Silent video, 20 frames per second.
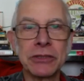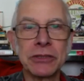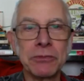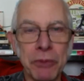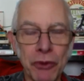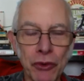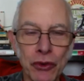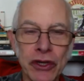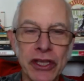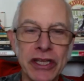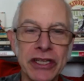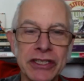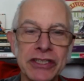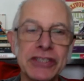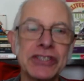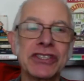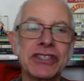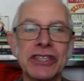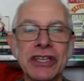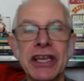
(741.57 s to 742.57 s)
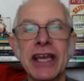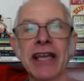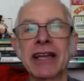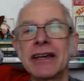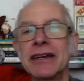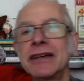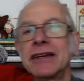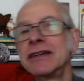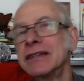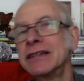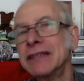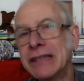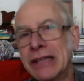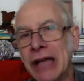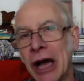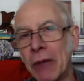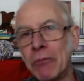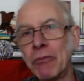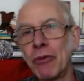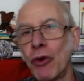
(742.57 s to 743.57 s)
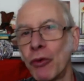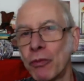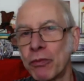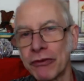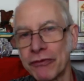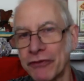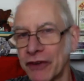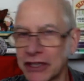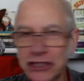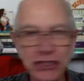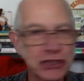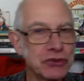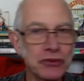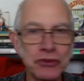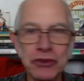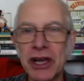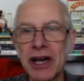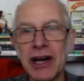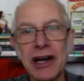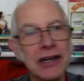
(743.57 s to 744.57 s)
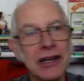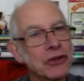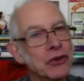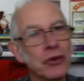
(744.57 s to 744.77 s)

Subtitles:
Porky's to get a more professional cut,